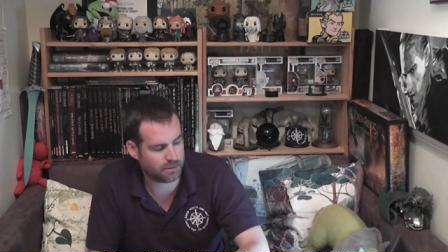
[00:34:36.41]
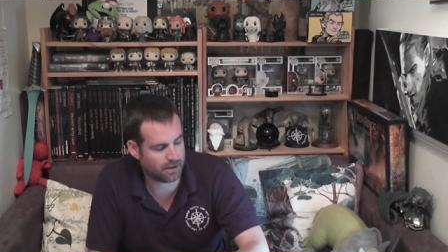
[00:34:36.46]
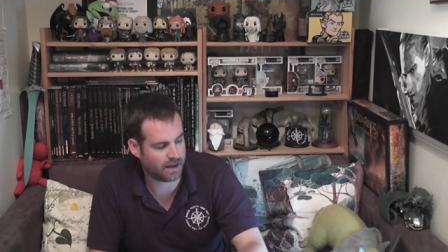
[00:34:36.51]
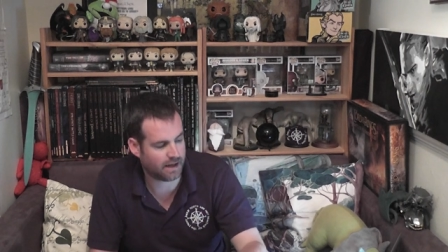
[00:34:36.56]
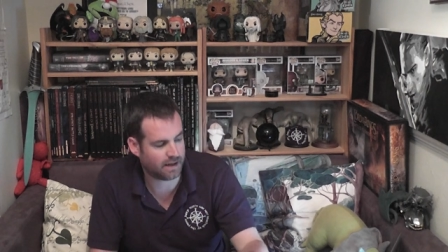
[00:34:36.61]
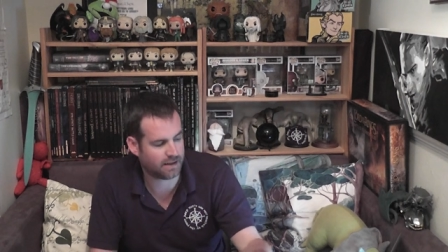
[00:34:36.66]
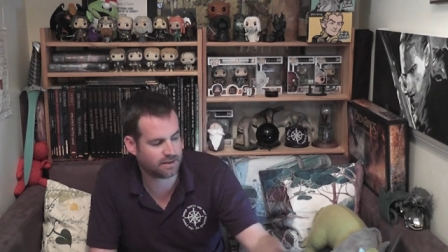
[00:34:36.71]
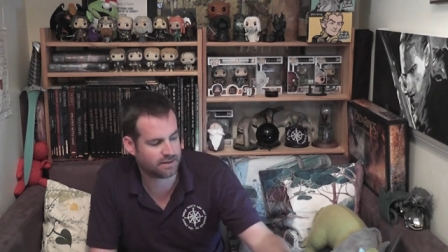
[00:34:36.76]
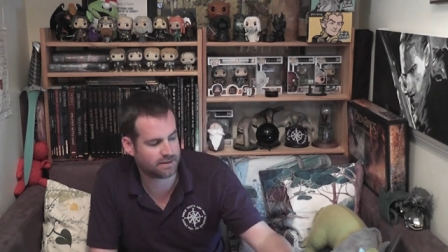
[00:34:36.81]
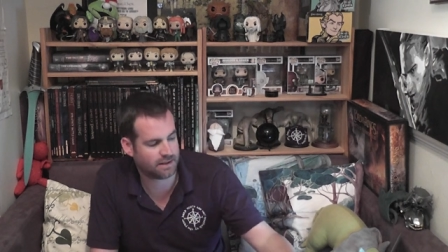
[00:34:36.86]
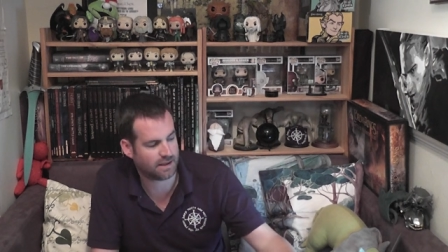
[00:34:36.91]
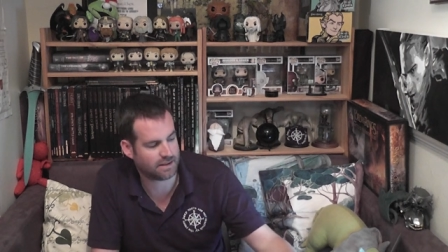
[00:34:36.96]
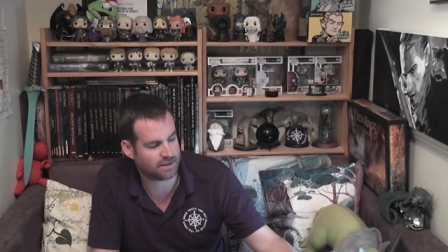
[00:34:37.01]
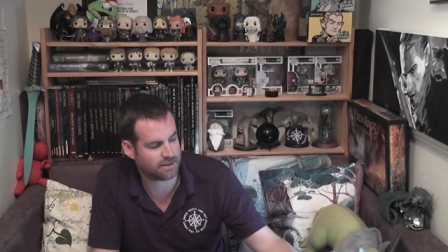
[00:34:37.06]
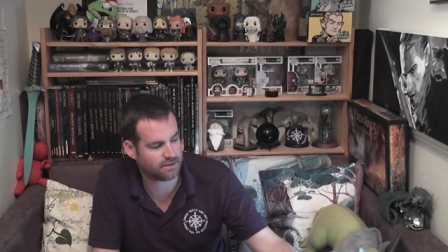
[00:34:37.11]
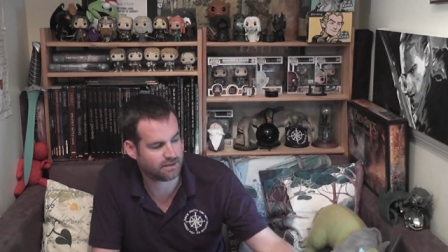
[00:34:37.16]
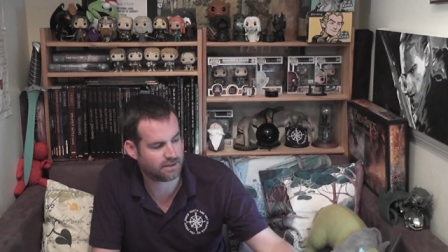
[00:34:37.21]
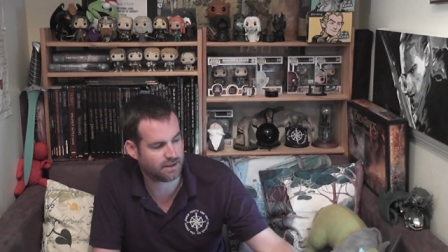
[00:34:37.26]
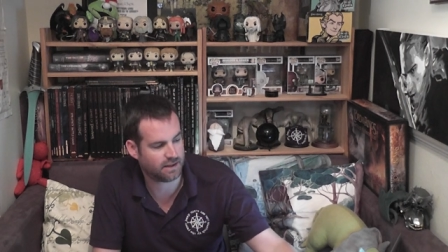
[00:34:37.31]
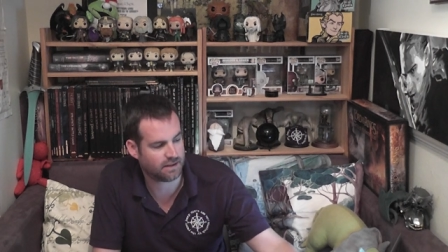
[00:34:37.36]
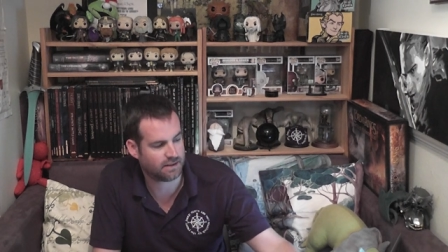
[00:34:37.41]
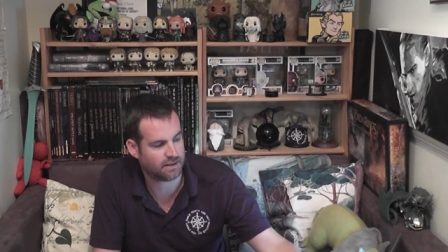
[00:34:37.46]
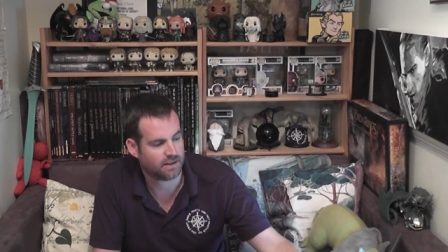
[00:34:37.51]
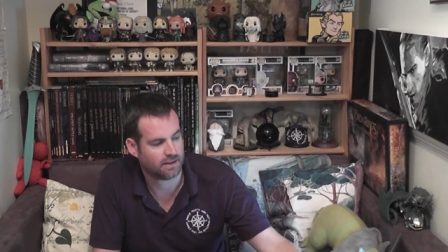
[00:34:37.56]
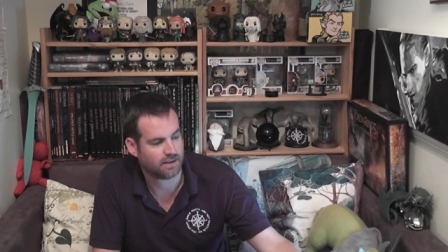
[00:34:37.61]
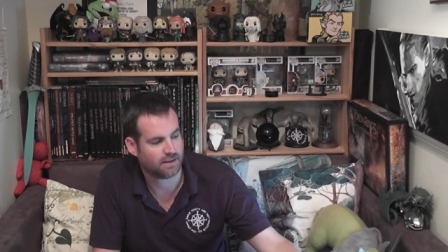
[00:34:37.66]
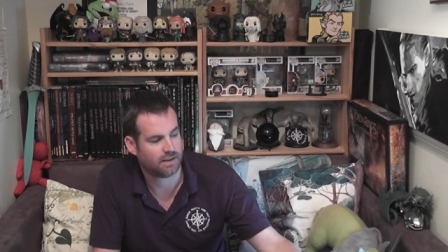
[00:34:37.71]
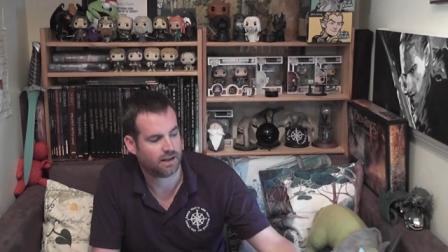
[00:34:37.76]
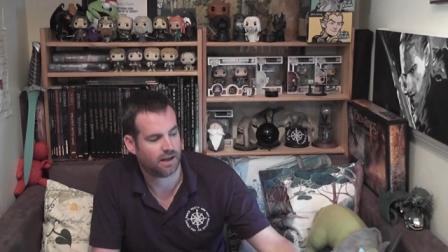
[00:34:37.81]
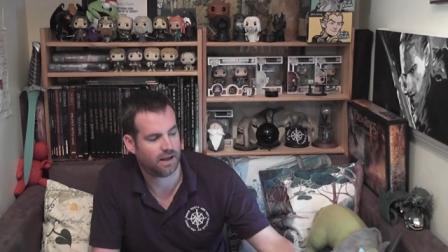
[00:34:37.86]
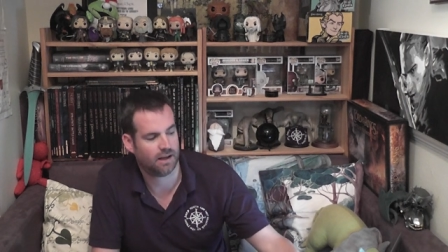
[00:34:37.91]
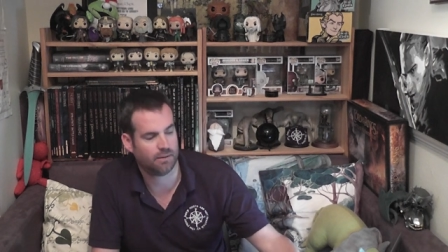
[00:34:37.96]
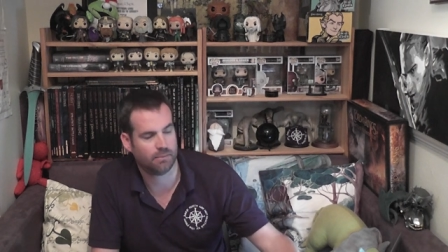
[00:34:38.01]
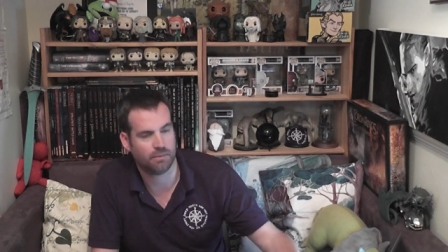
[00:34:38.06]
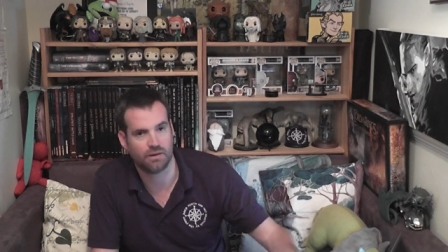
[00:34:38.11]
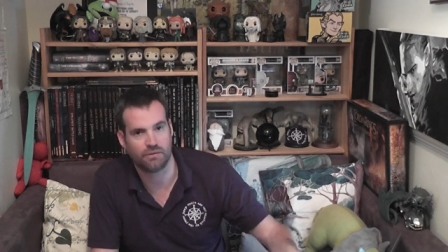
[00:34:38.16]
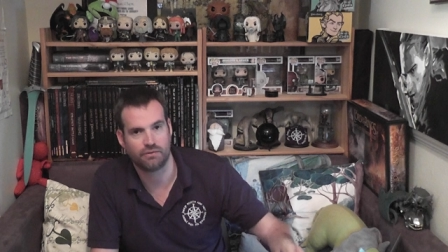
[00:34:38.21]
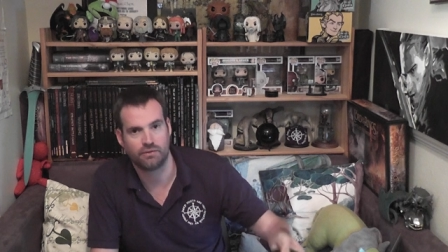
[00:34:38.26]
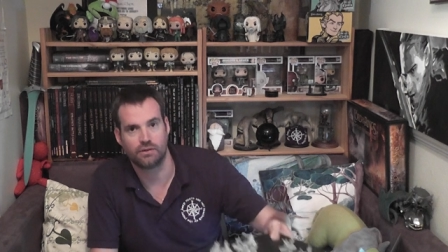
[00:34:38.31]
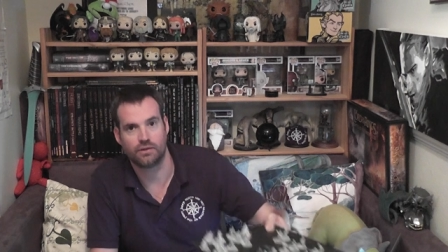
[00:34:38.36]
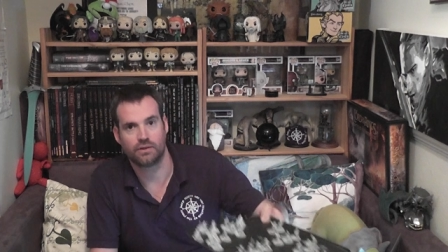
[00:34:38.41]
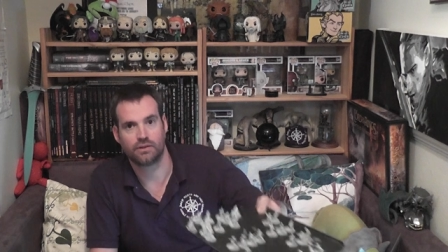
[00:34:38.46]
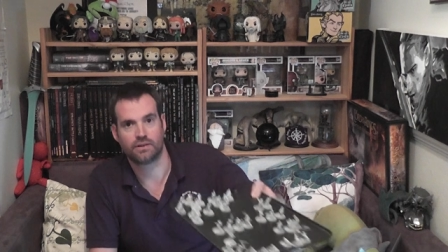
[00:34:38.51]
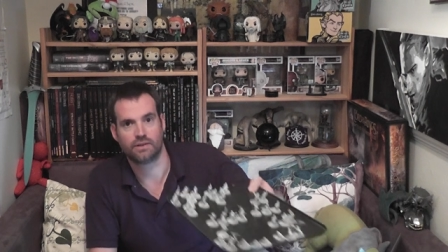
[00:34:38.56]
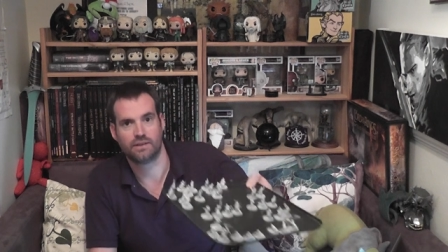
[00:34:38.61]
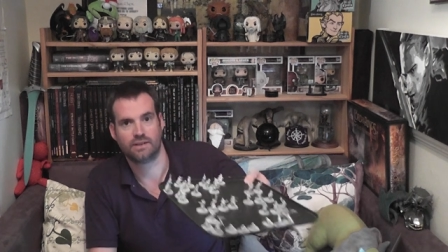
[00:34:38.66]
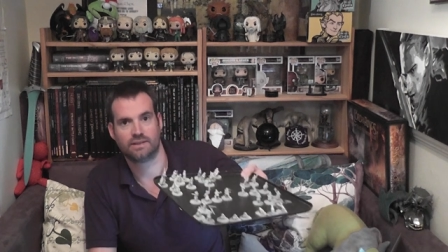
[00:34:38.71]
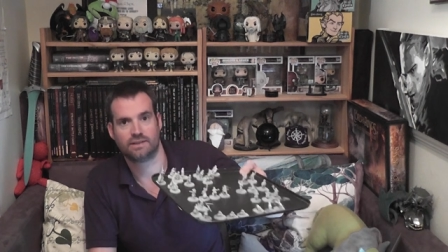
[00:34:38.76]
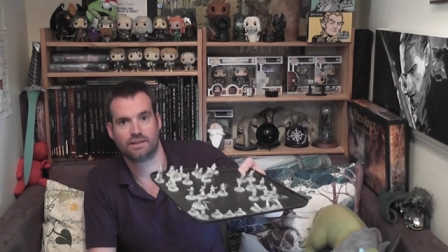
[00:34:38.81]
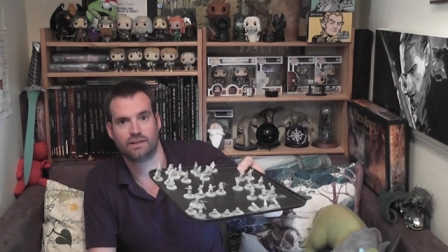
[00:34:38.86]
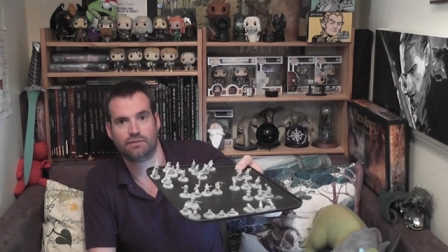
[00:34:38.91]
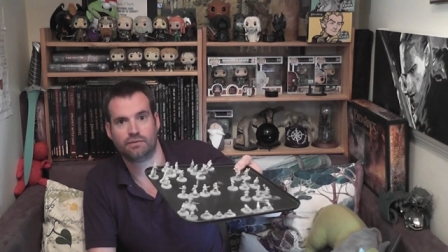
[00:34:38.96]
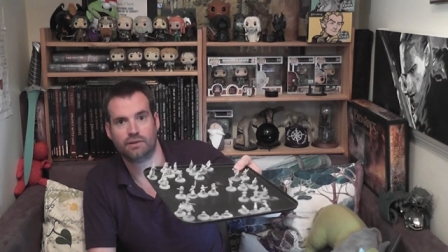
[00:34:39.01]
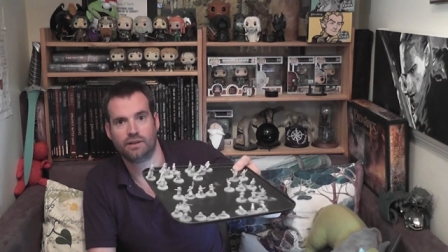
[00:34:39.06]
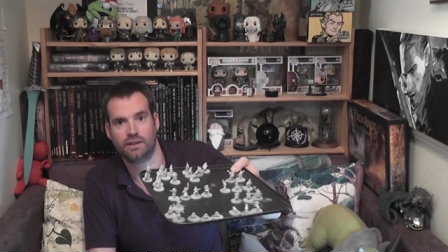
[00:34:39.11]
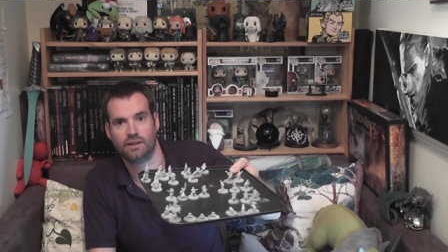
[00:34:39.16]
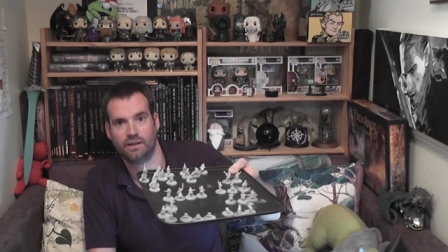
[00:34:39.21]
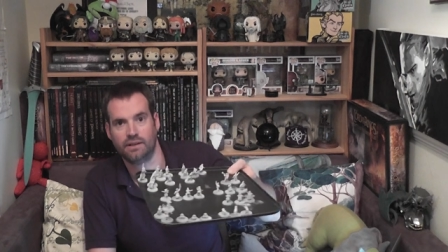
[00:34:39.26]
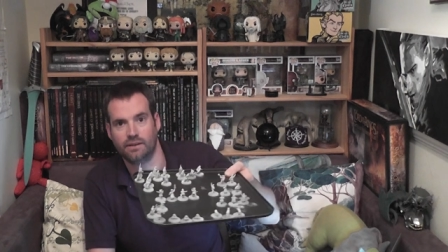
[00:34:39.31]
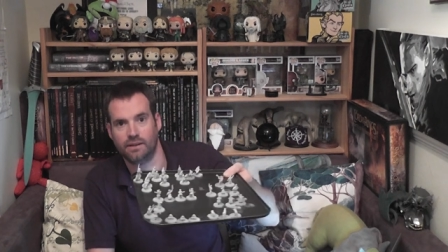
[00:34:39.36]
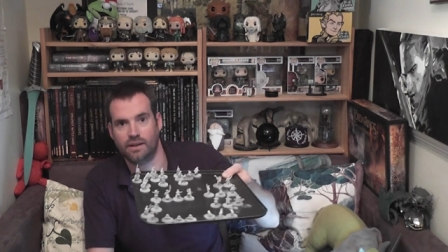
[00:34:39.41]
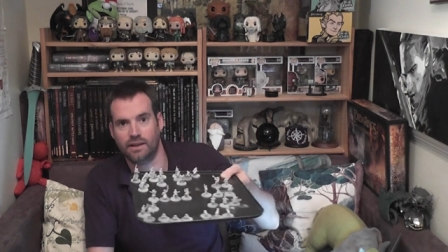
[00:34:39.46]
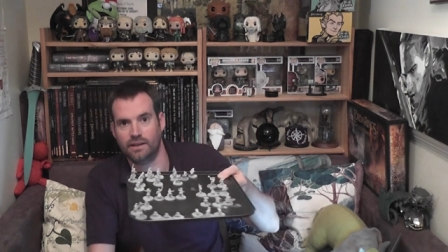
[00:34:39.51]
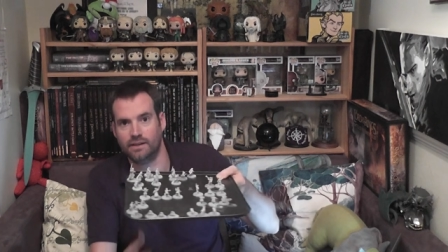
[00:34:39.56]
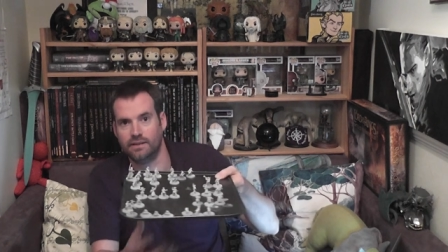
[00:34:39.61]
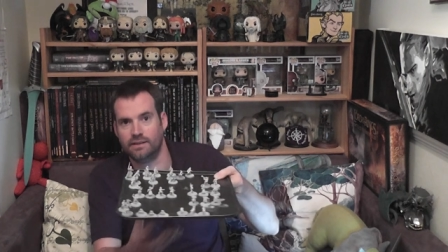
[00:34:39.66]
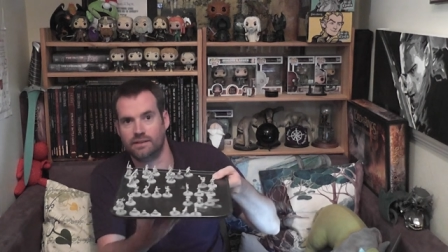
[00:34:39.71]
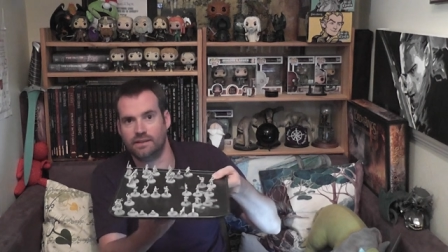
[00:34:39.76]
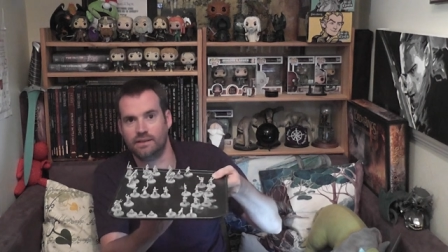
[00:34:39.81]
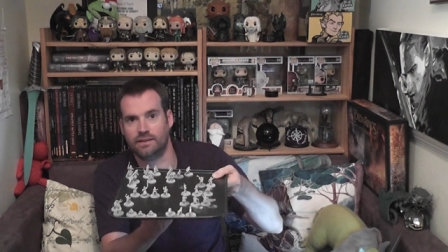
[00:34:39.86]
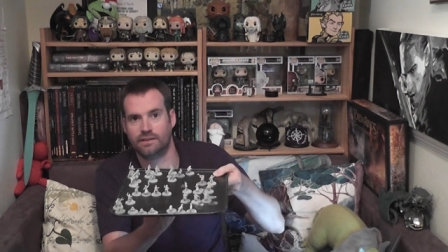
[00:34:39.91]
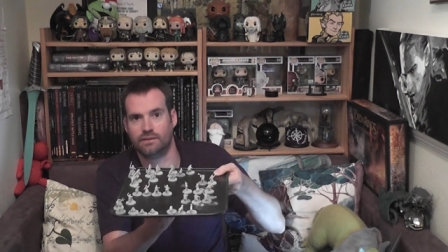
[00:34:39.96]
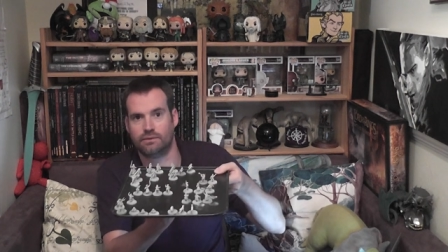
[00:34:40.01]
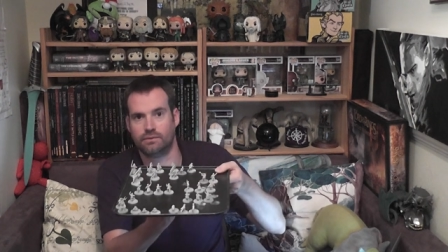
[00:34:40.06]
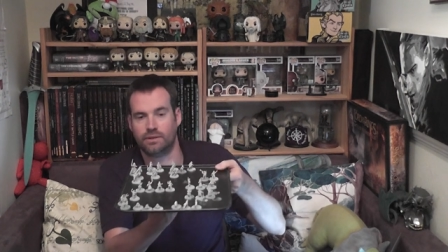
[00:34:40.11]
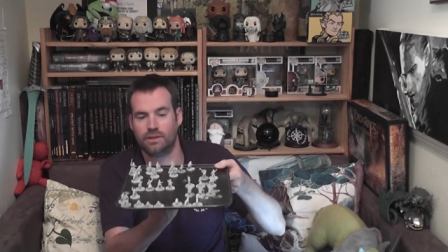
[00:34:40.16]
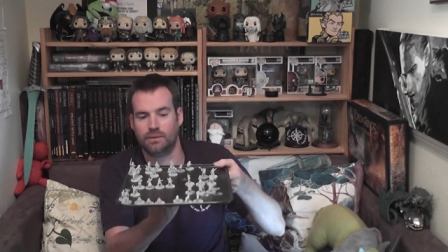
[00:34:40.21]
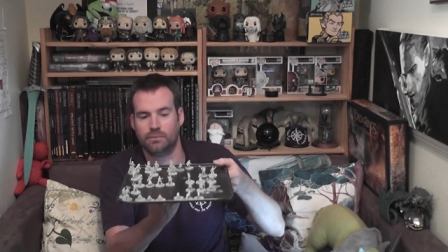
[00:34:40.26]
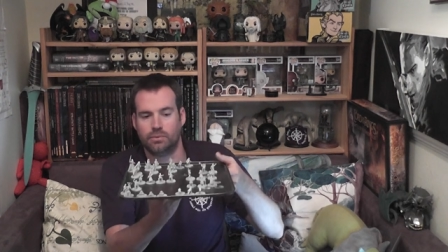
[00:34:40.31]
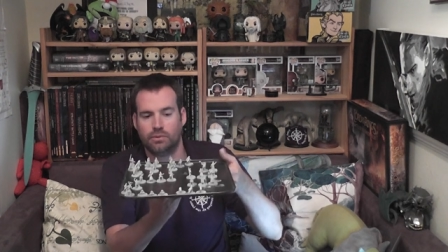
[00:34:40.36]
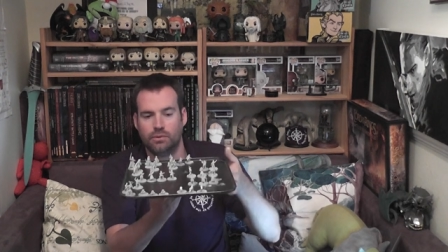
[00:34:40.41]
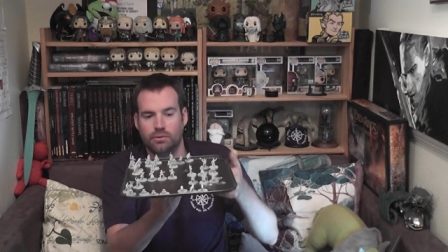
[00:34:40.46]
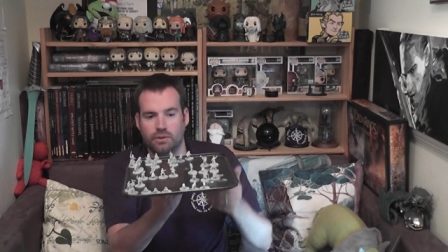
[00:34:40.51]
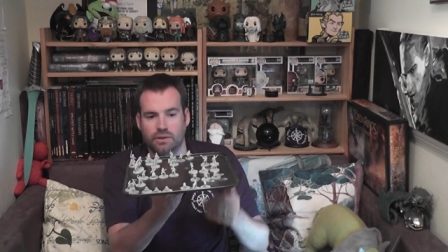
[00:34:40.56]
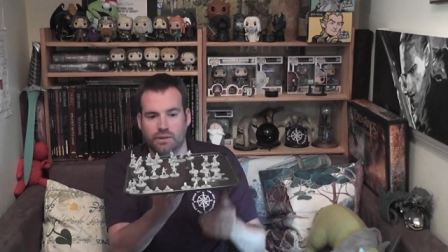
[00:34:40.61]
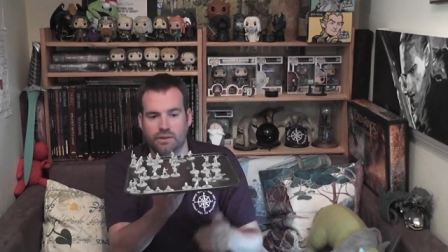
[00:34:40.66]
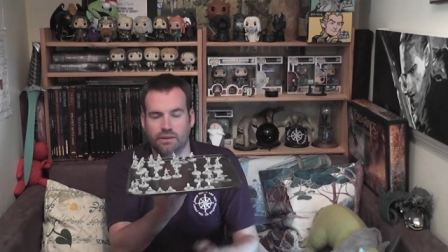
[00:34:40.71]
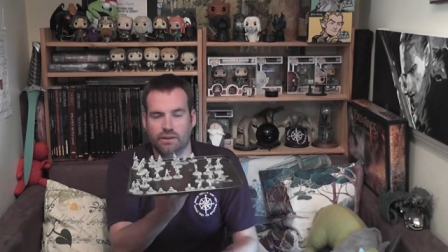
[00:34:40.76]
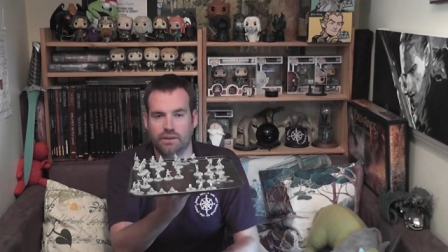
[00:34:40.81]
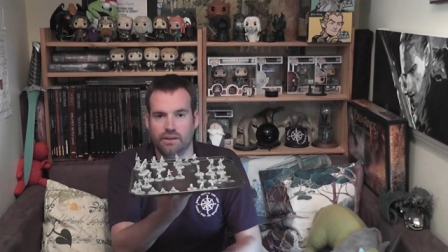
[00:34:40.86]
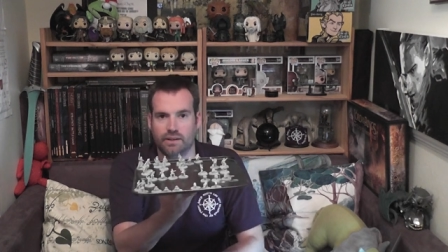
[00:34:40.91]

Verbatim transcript: But as as I've said, um, I've got this stuff ready, and this is really important.